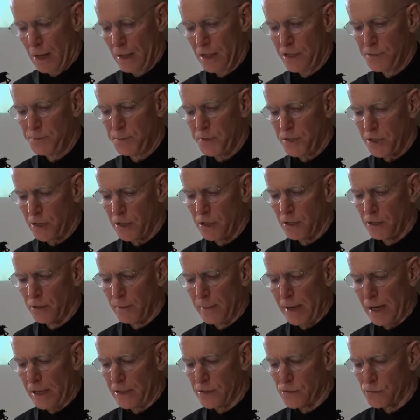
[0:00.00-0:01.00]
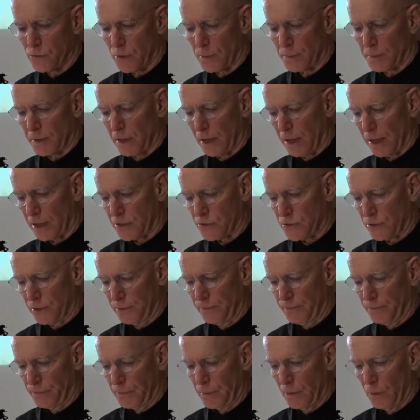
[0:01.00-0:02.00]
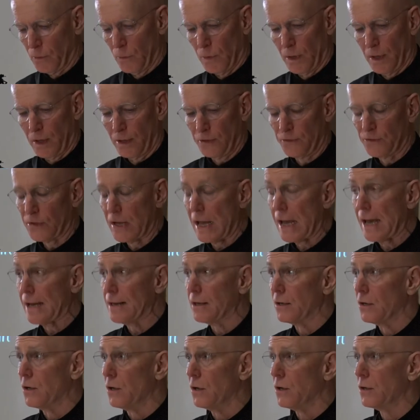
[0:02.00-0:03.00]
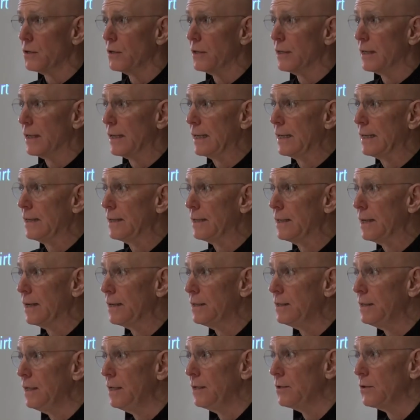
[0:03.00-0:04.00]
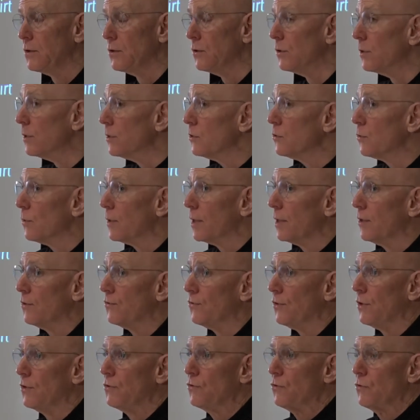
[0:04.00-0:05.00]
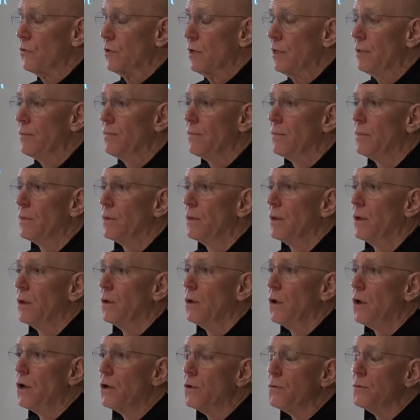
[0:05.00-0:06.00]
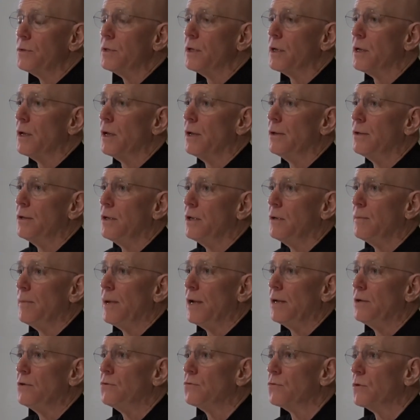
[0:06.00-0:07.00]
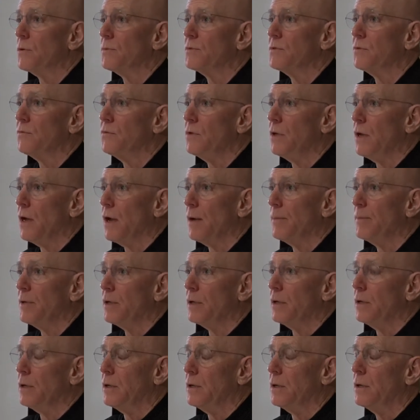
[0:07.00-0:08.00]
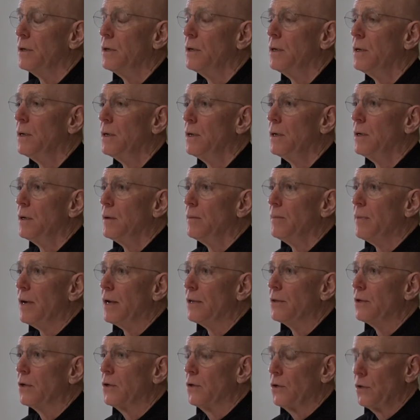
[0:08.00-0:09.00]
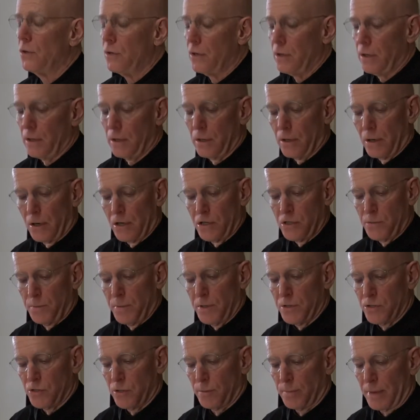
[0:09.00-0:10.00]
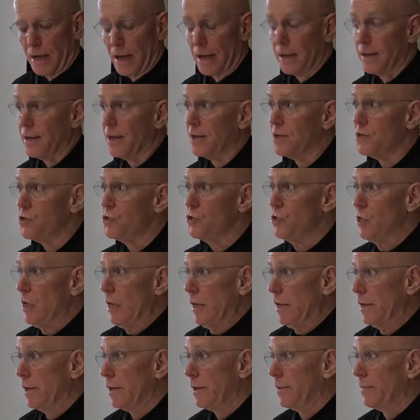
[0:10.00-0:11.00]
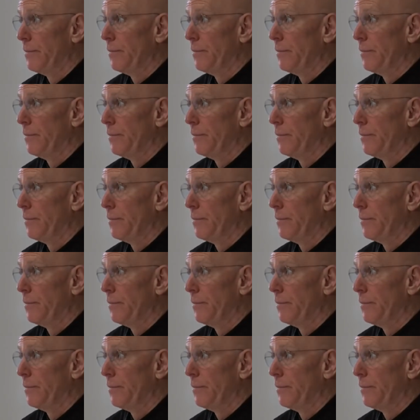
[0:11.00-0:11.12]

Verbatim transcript: This particular manuscript collection was cataloged in the late 19th and early 20th century, along with the Chaldean manuscripts of Diyarbakir, by the learned Archbishop Addai Scher,